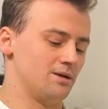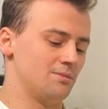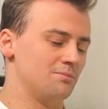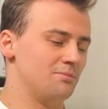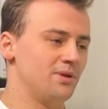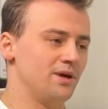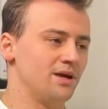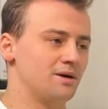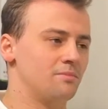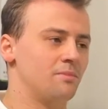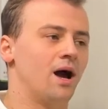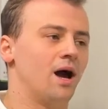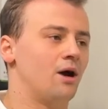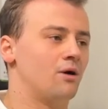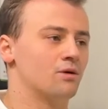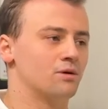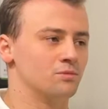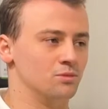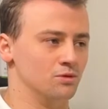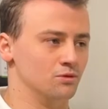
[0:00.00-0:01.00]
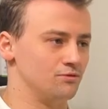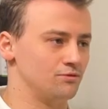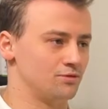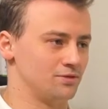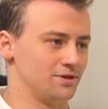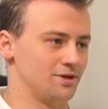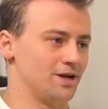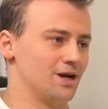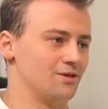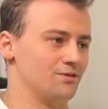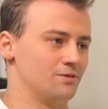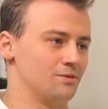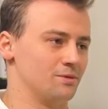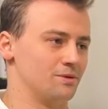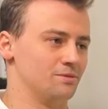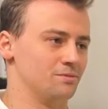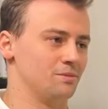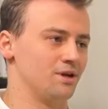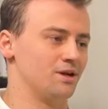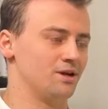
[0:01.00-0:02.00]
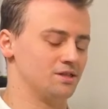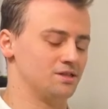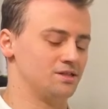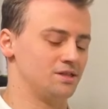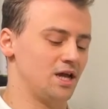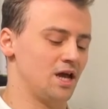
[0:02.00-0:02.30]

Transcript: big power move for the government because they